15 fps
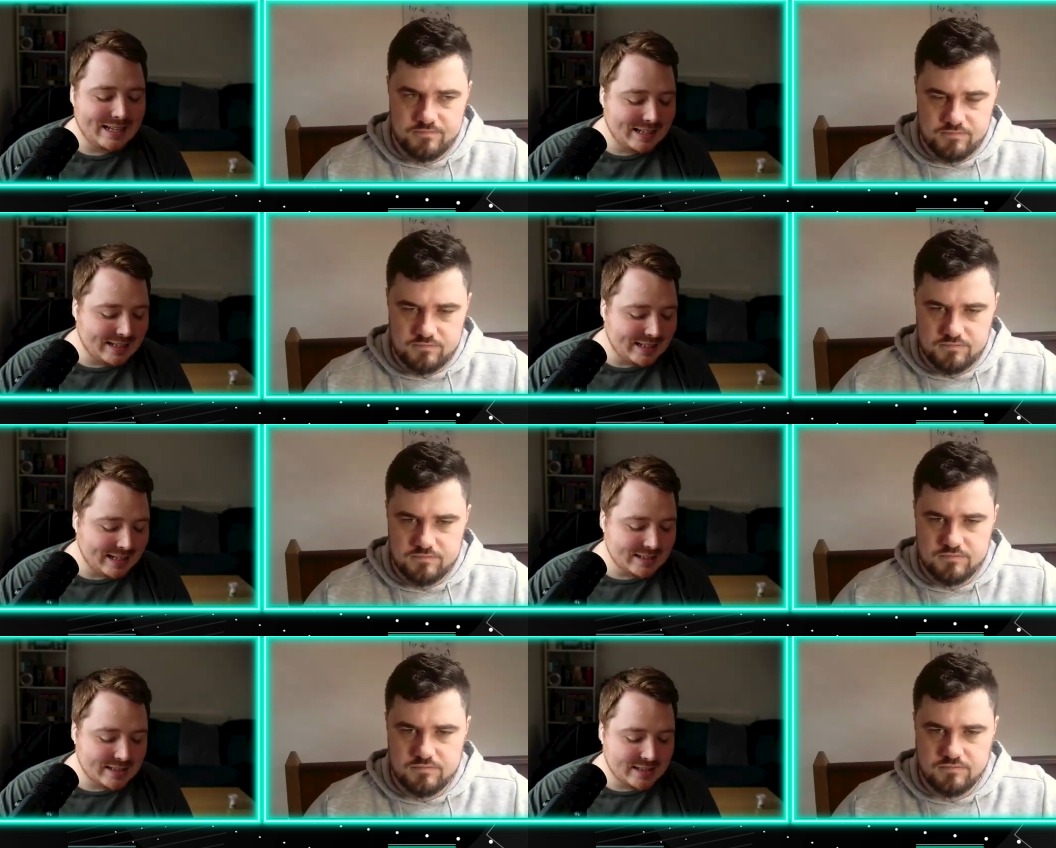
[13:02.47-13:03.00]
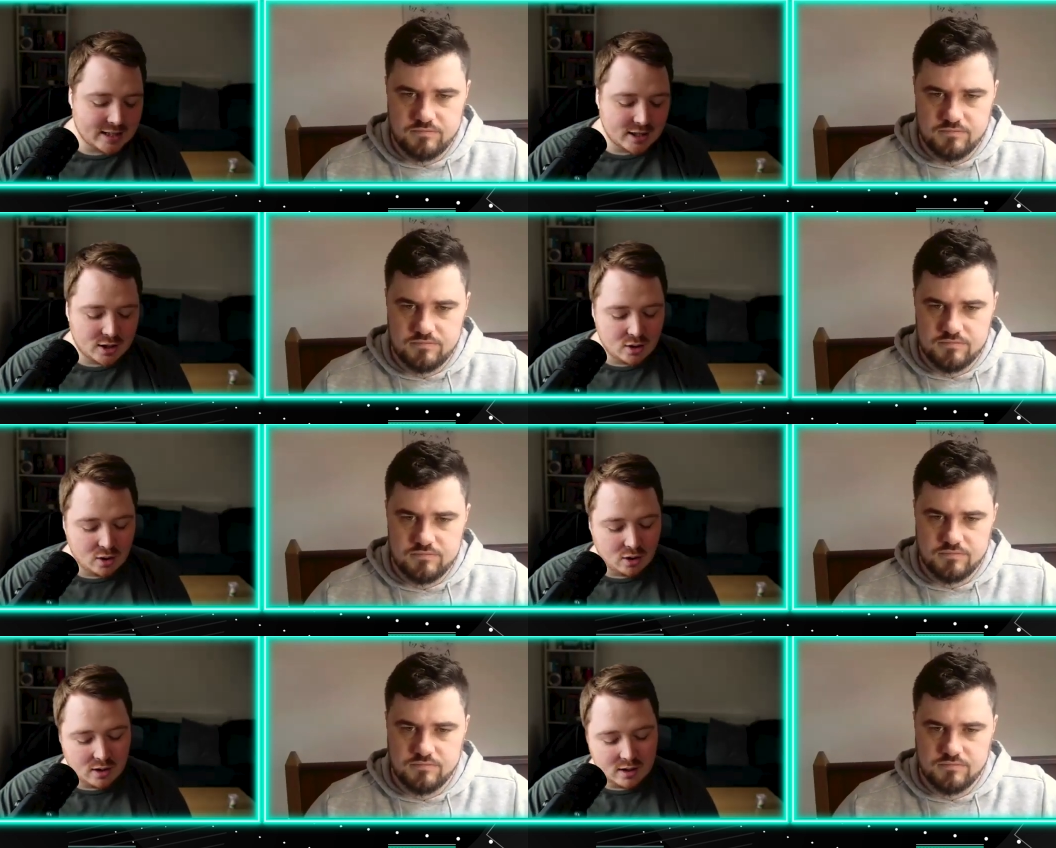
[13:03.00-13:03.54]
Speaker 1: that's the thing, you
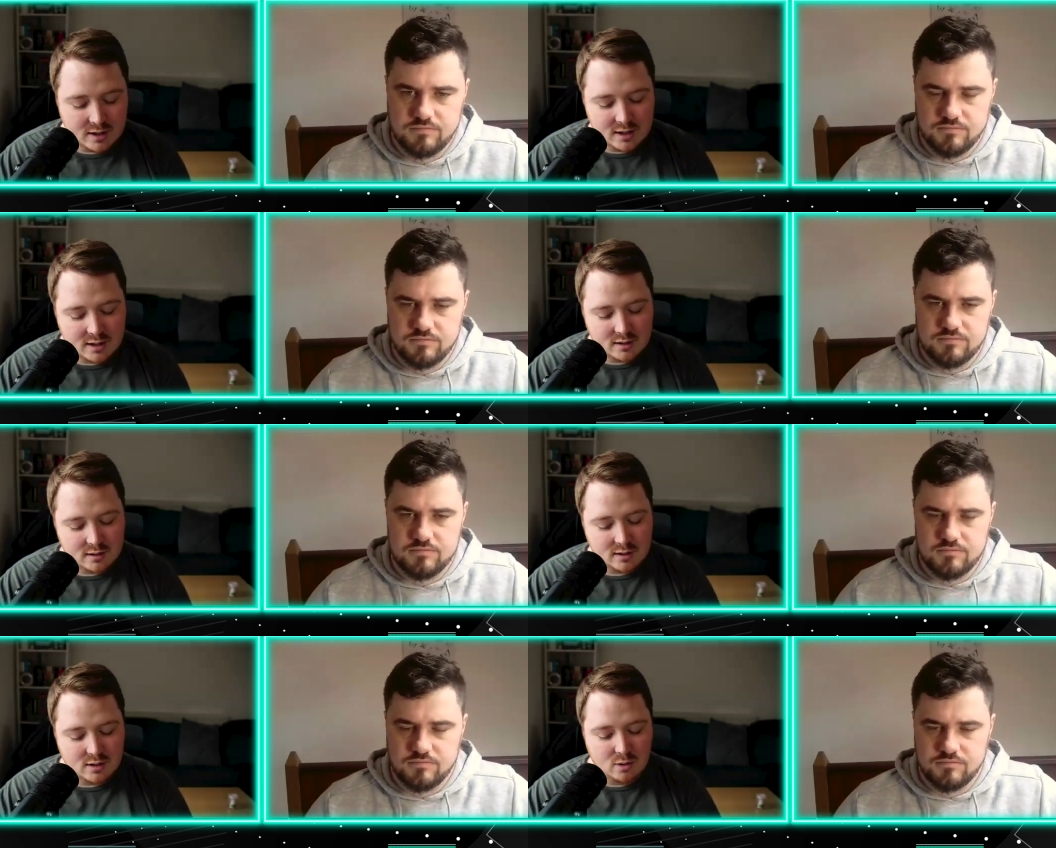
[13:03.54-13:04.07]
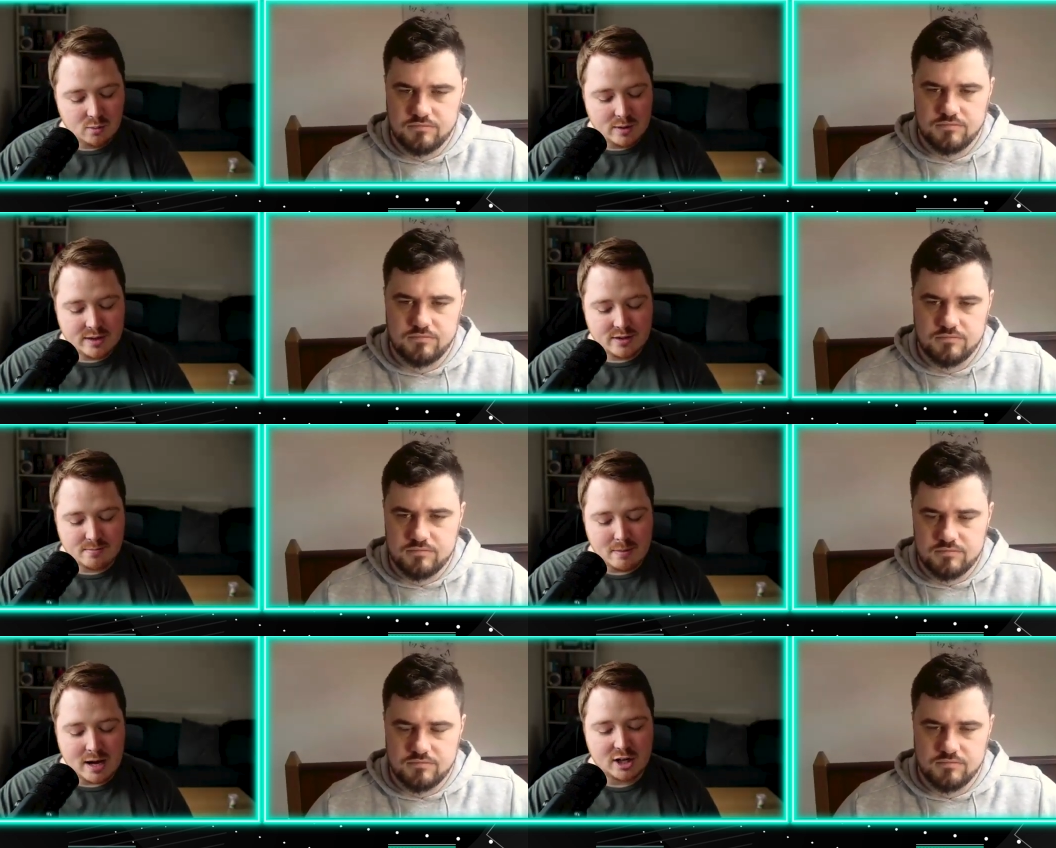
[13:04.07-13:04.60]
know, it, you know,
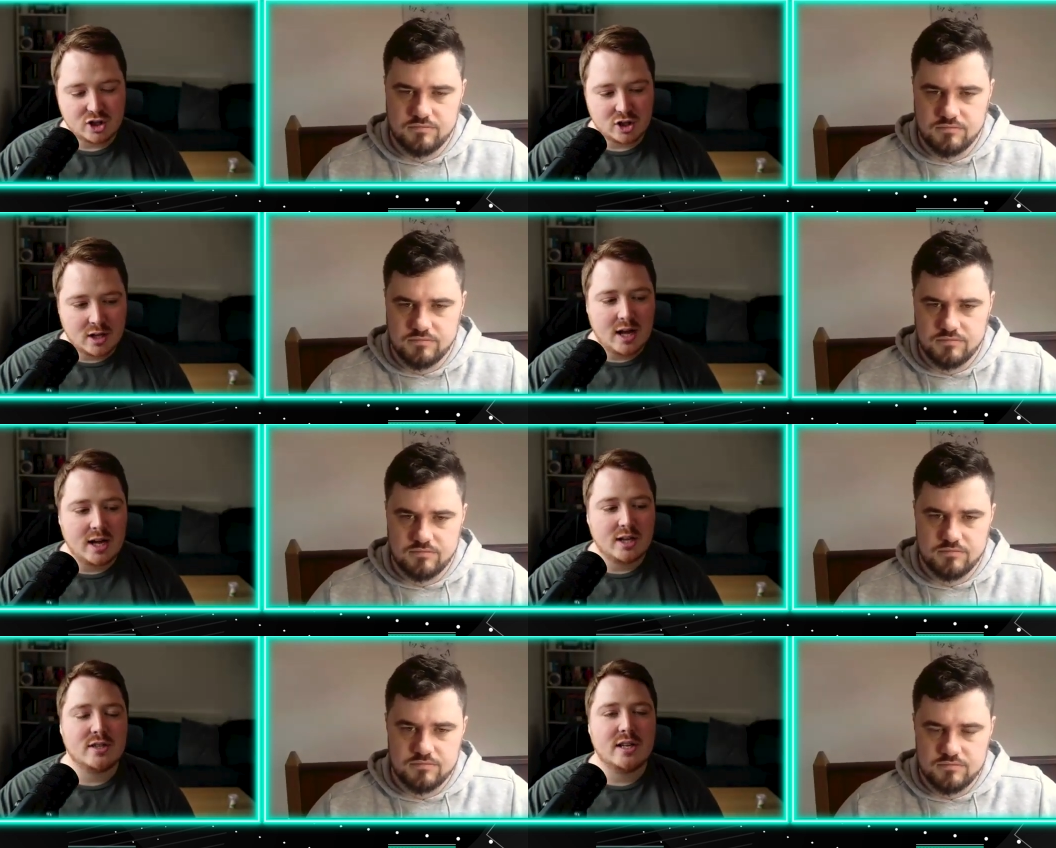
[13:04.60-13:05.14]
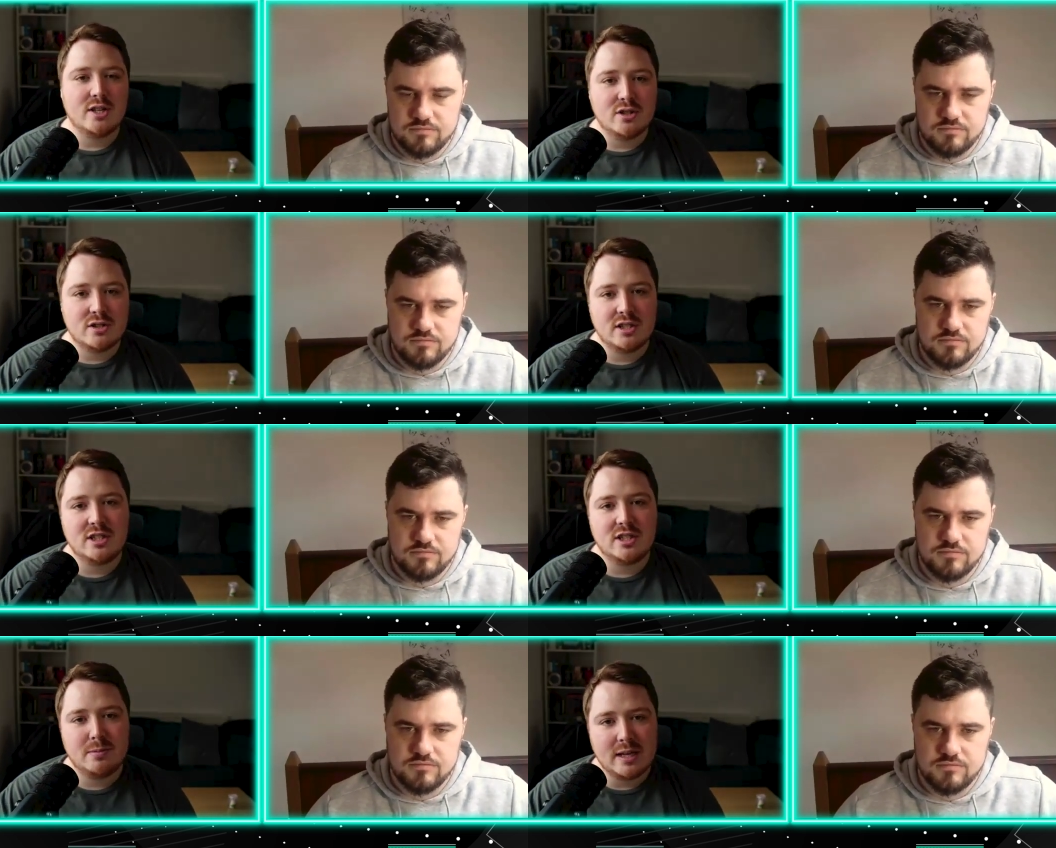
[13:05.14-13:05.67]
with martial arts, there does
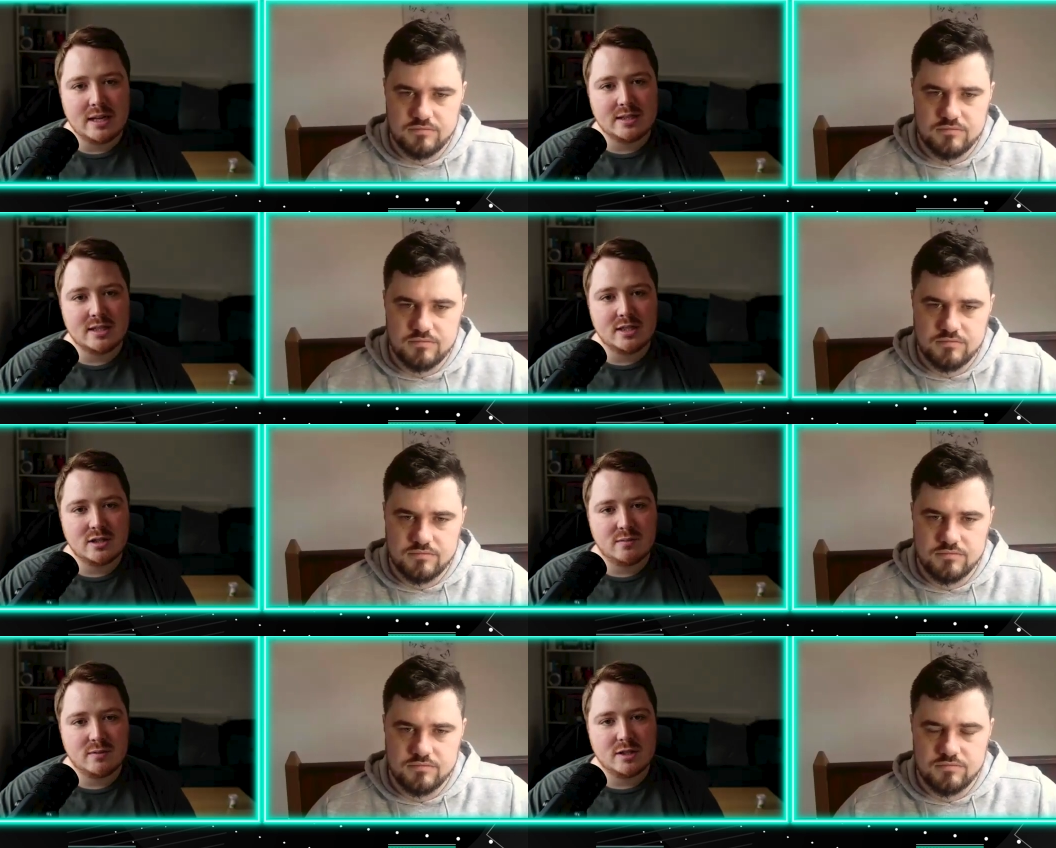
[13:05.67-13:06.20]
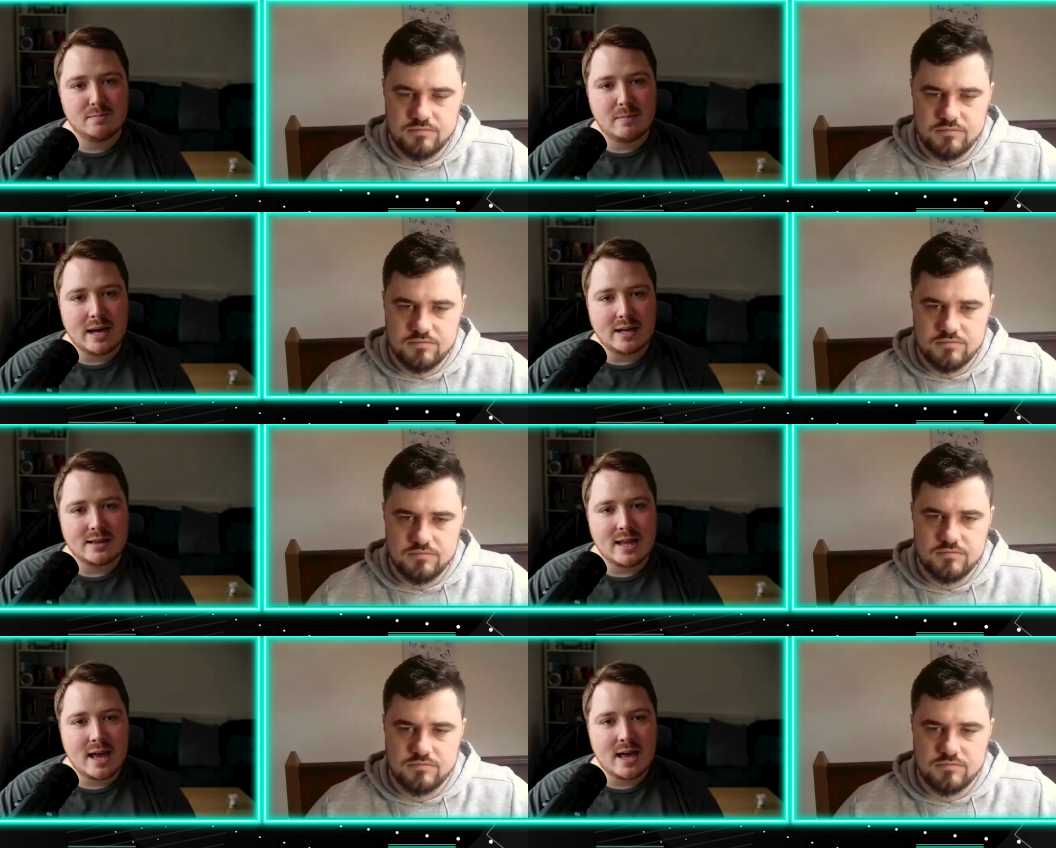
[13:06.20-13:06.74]
need to be that sense of respect
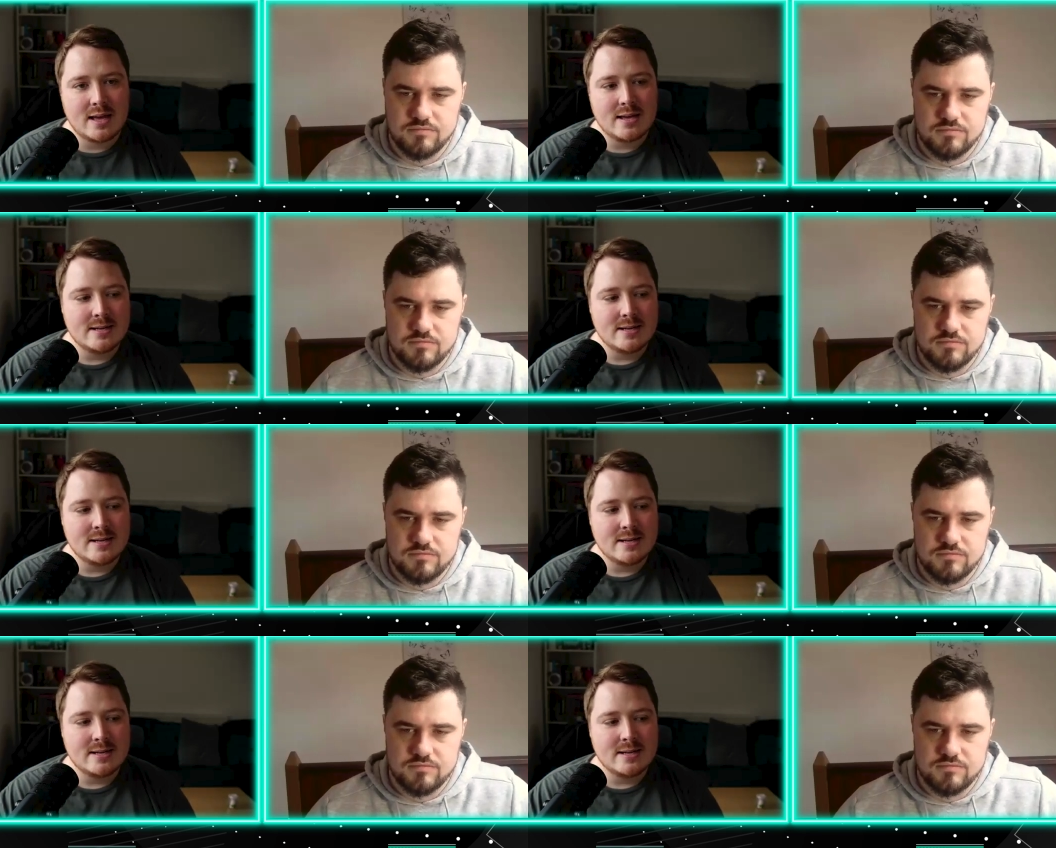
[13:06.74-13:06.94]
there.